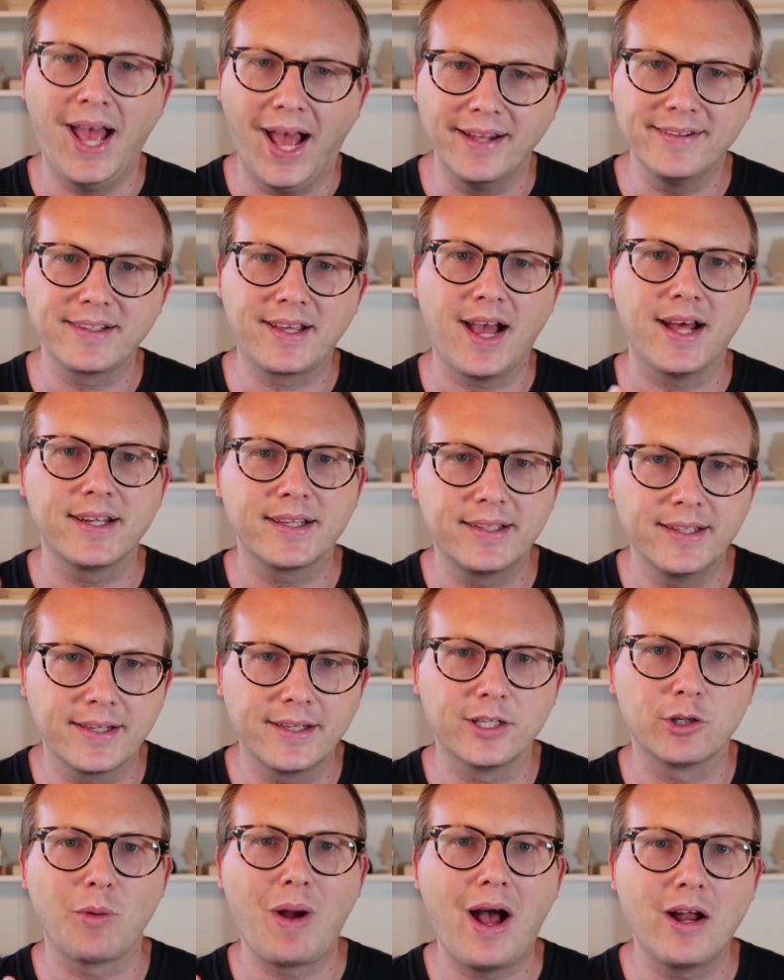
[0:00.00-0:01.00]
and to kind of kick
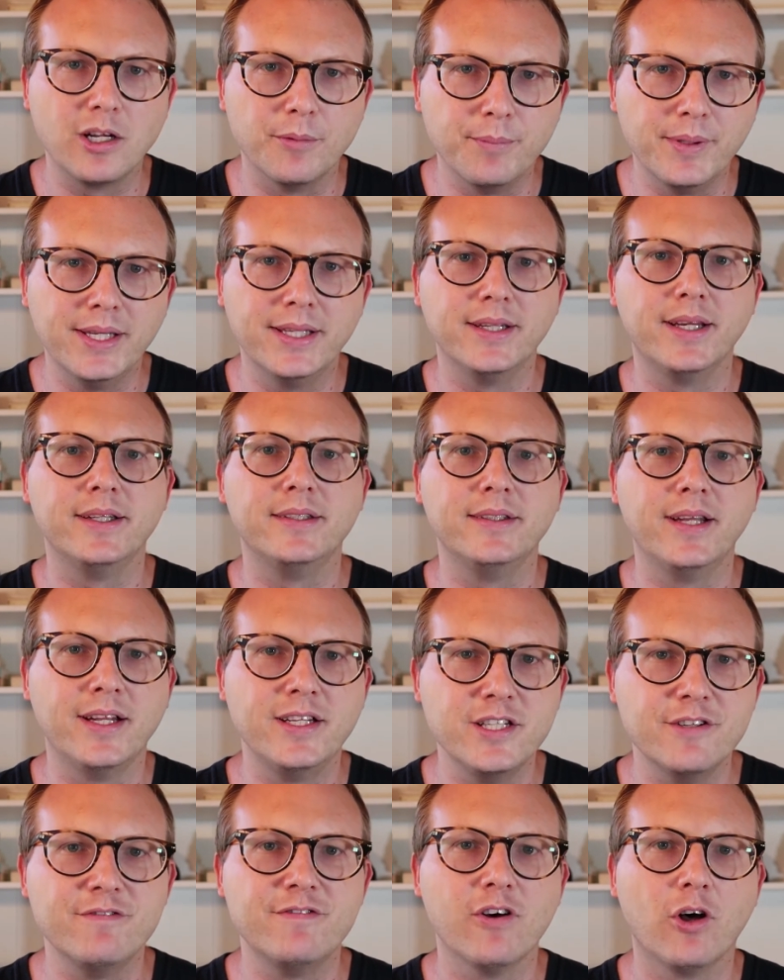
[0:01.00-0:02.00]
it around a bit
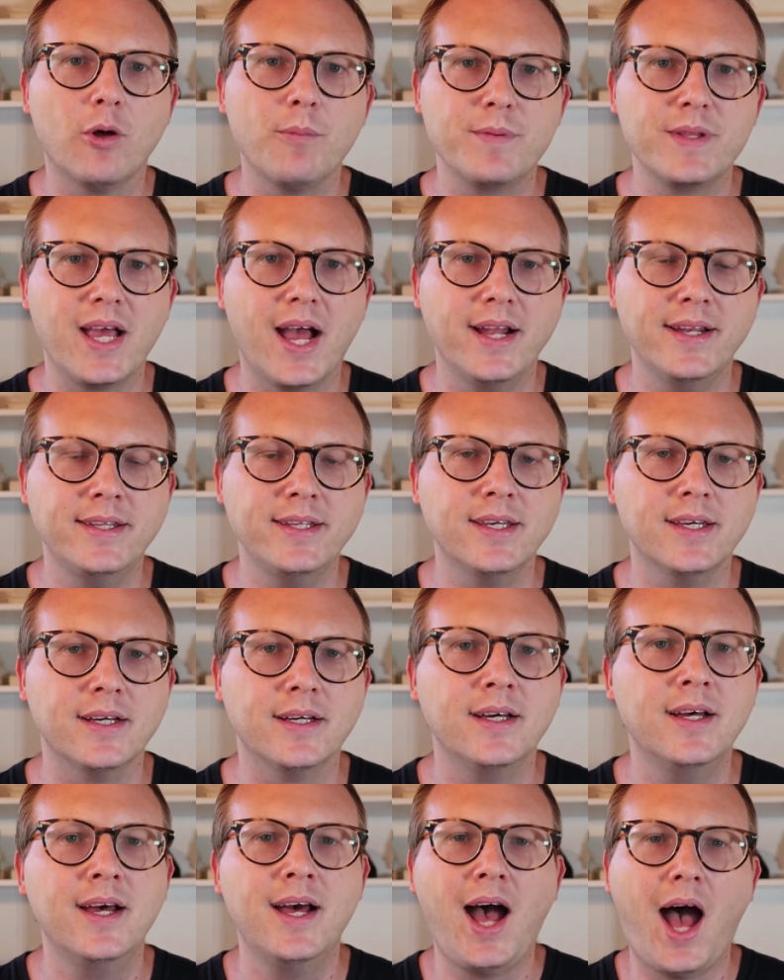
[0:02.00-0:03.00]
and develop the
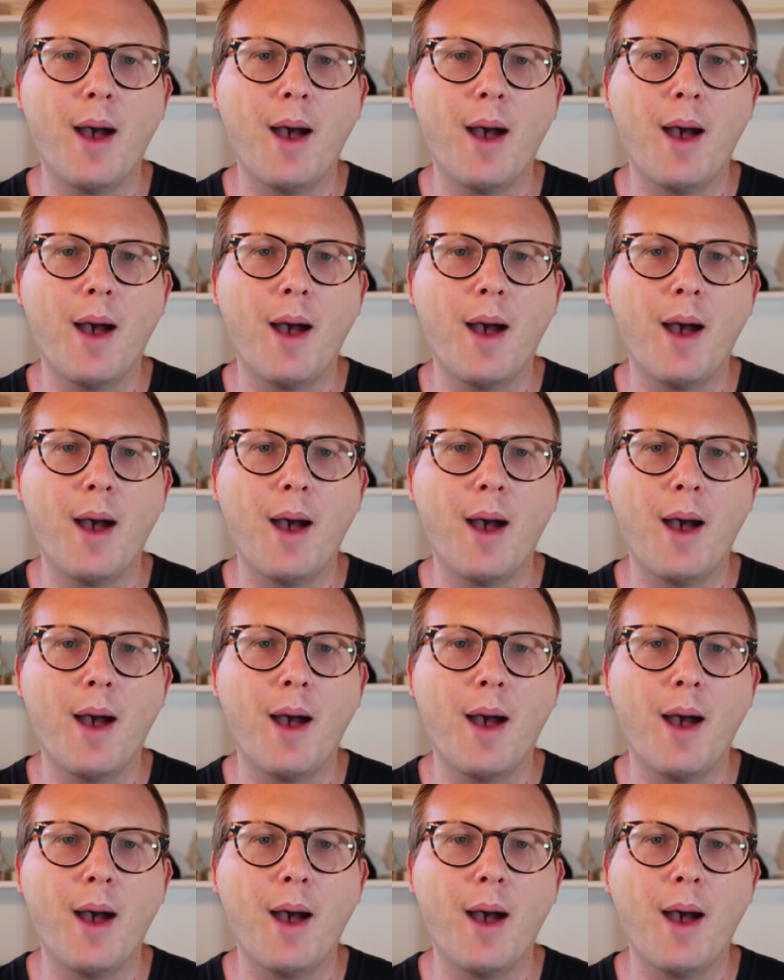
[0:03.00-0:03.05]
idea.